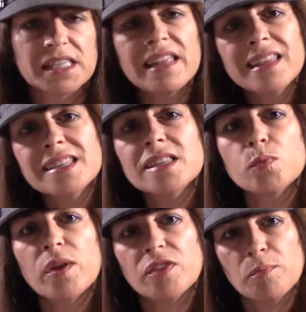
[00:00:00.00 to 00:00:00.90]
And this is
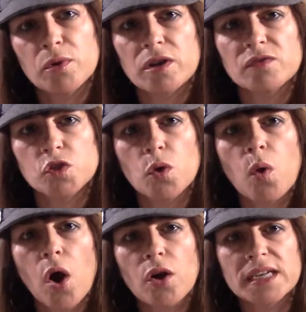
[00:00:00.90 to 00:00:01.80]
what the book of
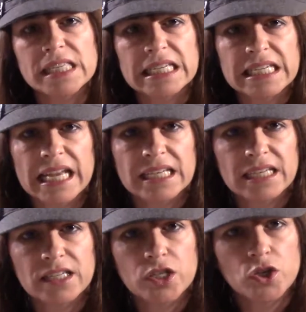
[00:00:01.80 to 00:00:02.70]
Zohar is
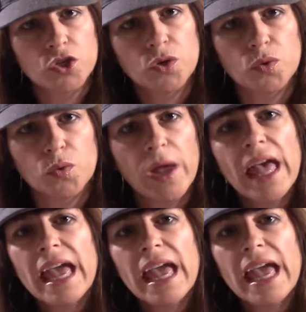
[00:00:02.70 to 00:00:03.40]
intended to do.